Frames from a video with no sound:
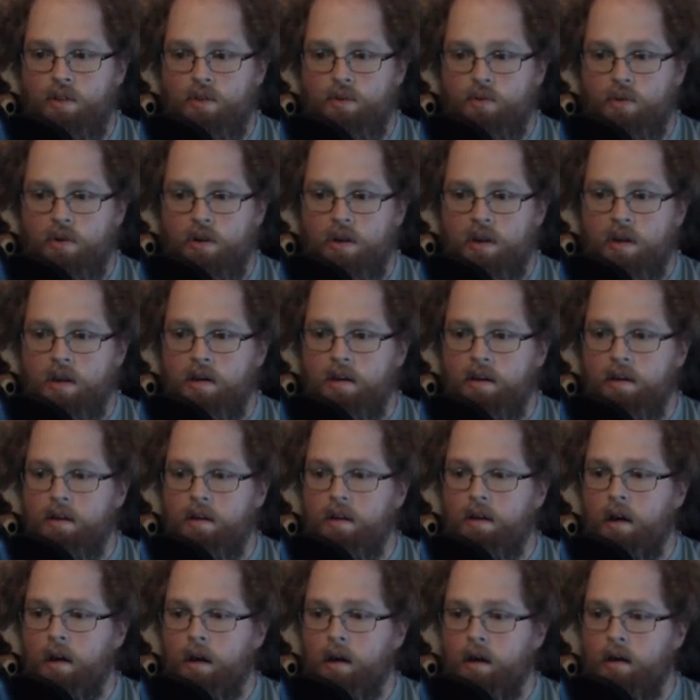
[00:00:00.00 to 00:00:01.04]
3,
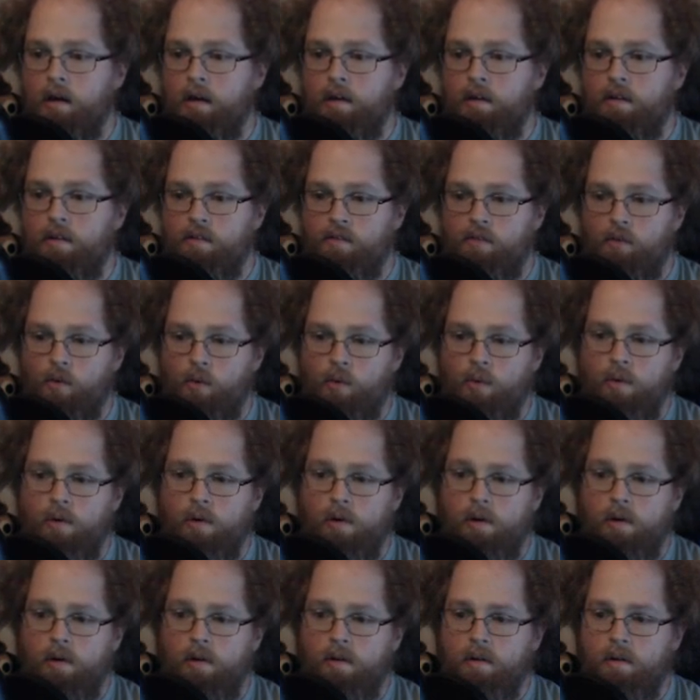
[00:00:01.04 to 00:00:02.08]
4,